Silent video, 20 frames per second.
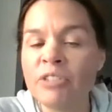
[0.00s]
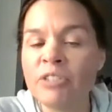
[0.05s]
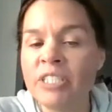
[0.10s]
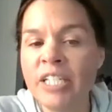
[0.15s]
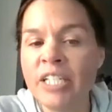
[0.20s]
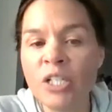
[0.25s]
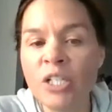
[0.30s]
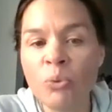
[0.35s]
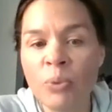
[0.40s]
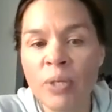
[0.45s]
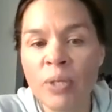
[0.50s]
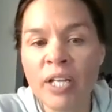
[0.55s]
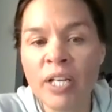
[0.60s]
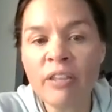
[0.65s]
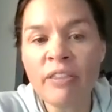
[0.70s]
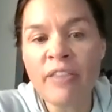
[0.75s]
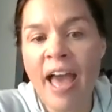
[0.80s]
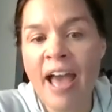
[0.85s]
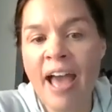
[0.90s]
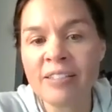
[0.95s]
Deal
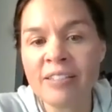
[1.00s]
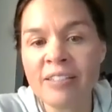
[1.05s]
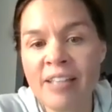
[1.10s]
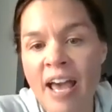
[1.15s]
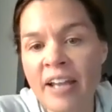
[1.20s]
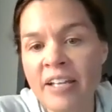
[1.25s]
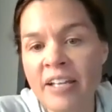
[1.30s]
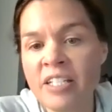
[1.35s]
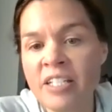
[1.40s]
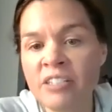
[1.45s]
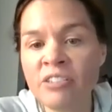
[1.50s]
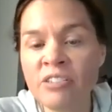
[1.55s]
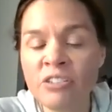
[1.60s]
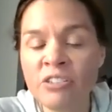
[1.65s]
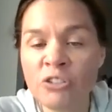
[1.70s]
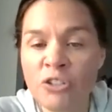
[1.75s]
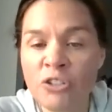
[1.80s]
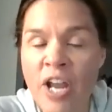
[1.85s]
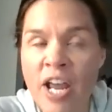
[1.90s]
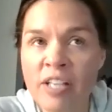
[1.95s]
with anxiety and
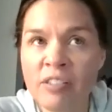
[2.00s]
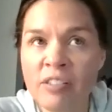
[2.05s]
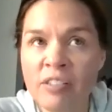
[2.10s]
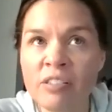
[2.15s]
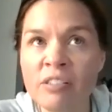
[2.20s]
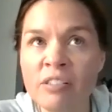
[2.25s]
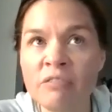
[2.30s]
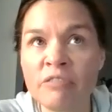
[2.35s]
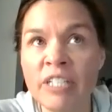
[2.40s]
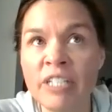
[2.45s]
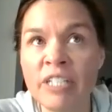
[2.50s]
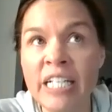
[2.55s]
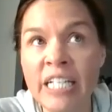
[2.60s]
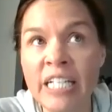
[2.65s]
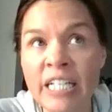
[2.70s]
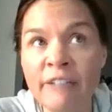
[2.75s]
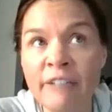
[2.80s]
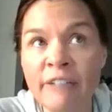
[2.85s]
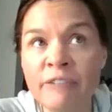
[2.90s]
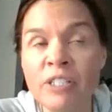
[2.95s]
stress
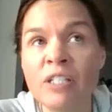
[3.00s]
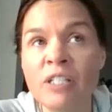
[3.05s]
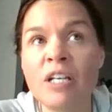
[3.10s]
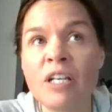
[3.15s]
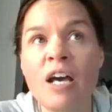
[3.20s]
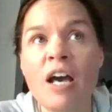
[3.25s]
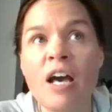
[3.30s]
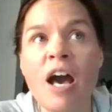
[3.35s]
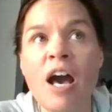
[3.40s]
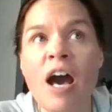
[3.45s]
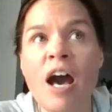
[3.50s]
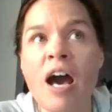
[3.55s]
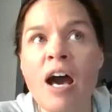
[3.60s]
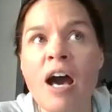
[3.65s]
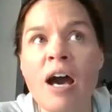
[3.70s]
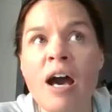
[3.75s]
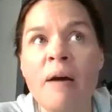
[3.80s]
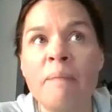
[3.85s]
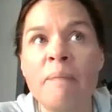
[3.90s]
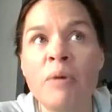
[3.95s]
relief,
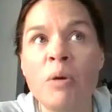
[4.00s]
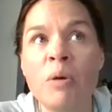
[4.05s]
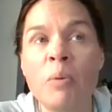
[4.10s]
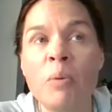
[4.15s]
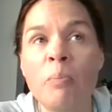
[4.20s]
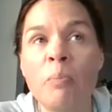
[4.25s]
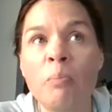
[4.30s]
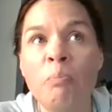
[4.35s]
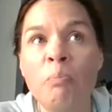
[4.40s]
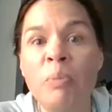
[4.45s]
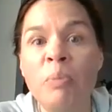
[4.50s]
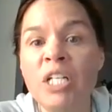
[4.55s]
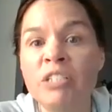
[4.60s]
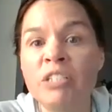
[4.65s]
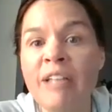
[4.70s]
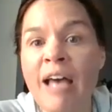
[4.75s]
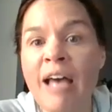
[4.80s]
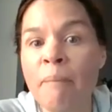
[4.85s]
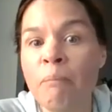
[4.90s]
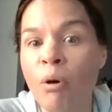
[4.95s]

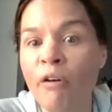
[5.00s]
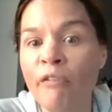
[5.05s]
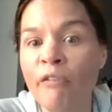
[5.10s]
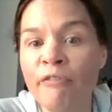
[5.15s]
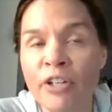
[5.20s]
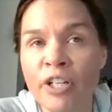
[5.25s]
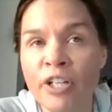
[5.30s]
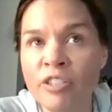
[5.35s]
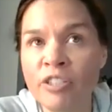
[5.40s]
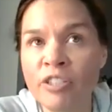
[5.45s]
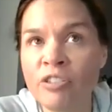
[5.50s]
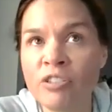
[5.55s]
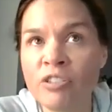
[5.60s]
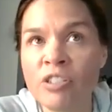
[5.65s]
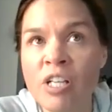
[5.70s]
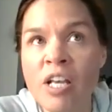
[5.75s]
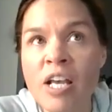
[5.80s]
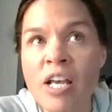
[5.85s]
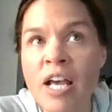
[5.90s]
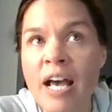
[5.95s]
build up
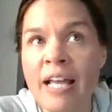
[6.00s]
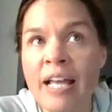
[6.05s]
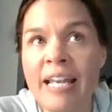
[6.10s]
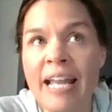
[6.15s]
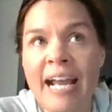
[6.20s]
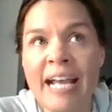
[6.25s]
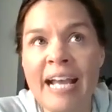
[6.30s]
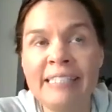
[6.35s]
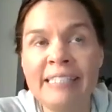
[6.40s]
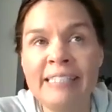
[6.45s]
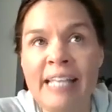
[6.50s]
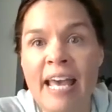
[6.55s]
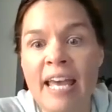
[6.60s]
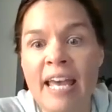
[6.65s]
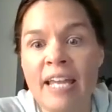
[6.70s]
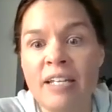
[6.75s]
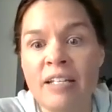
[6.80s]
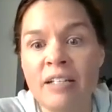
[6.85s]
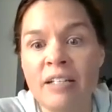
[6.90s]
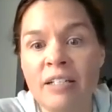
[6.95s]
buffers. Like I
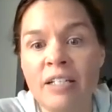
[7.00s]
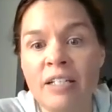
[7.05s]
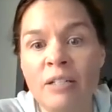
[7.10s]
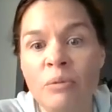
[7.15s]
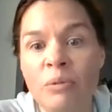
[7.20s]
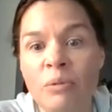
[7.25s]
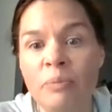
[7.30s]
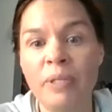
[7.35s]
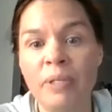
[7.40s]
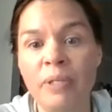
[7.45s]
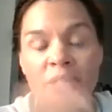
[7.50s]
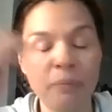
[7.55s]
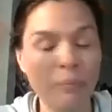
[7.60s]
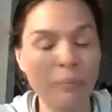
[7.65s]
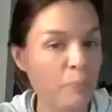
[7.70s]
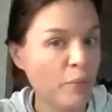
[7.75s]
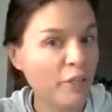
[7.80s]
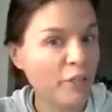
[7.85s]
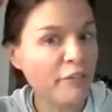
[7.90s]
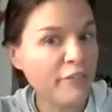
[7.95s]
said, it would be
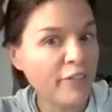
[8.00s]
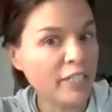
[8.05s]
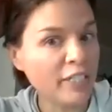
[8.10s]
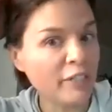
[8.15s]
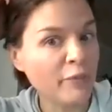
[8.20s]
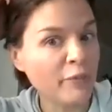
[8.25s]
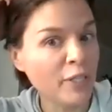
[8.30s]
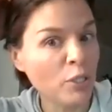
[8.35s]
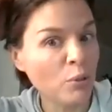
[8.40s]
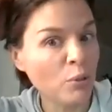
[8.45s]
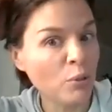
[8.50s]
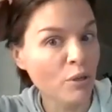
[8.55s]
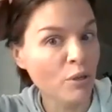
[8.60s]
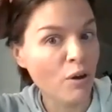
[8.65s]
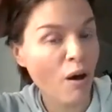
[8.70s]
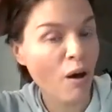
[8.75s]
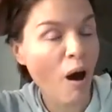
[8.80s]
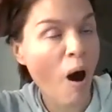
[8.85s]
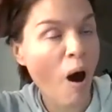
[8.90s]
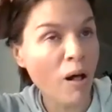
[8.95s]
perfect if we could
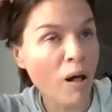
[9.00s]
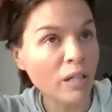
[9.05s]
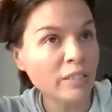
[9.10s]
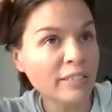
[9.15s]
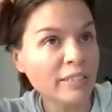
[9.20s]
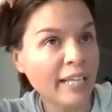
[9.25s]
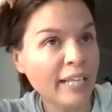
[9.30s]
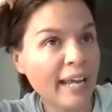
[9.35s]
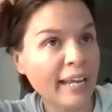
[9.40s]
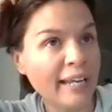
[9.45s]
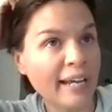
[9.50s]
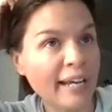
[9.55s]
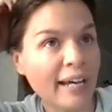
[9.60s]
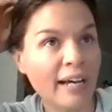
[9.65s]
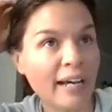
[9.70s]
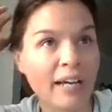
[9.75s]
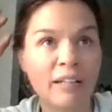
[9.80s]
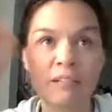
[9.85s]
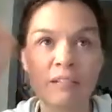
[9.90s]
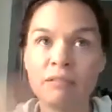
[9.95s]
all take
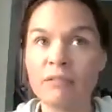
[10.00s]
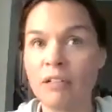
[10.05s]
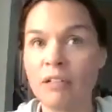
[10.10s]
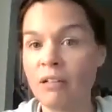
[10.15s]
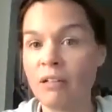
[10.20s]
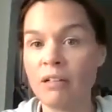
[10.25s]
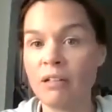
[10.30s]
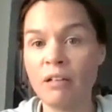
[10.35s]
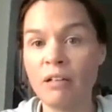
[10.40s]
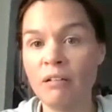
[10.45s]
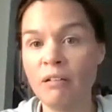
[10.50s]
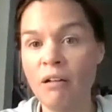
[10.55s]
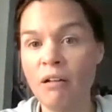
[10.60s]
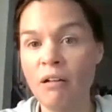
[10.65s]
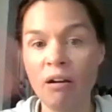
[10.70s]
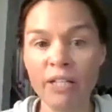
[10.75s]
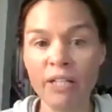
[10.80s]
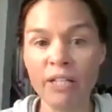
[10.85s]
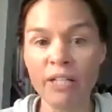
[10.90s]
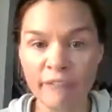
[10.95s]
a
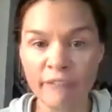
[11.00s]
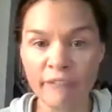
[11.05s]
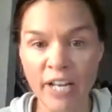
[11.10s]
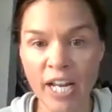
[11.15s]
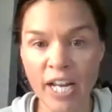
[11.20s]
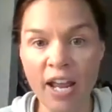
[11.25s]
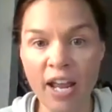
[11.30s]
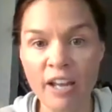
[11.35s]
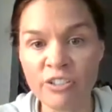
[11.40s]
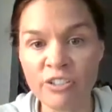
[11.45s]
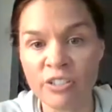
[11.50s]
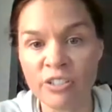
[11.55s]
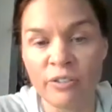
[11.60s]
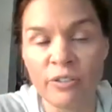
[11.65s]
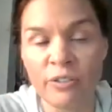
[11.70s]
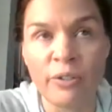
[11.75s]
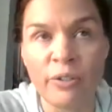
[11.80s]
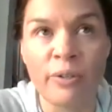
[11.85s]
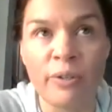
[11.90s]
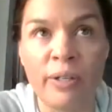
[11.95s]
long year
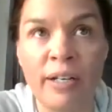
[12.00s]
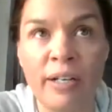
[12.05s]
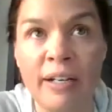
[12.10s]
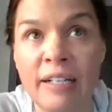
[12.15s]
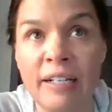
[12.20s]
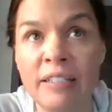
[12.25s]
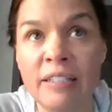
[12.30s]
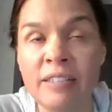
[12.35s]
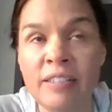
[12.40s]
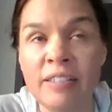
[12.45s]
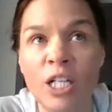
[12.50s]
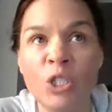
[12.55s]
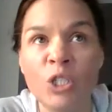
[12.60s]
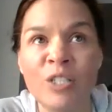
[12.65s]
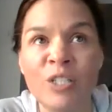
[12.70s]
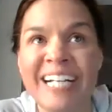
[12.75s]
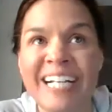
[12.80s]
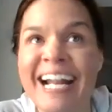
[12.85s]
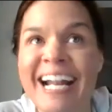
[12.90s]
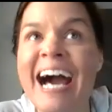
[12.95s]
vacation to a
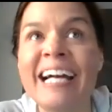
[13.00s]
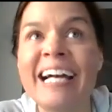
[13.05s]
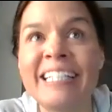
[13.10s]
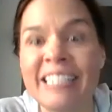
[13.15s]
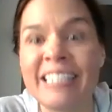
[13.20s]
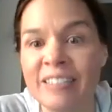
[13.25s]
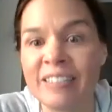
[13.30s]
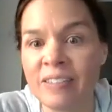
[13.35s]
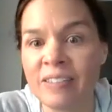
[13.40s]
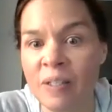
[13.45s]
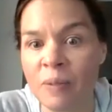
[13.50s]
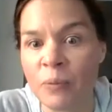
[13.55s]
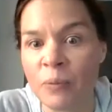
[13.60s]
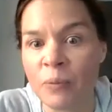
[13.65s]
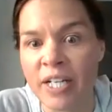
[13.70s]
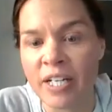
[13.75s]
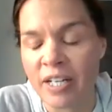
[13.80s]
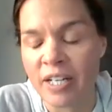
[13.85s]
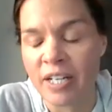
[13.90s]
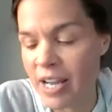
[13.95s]
secluded island
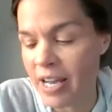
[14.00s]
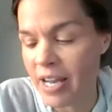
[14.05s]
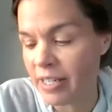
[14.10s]
somewhere.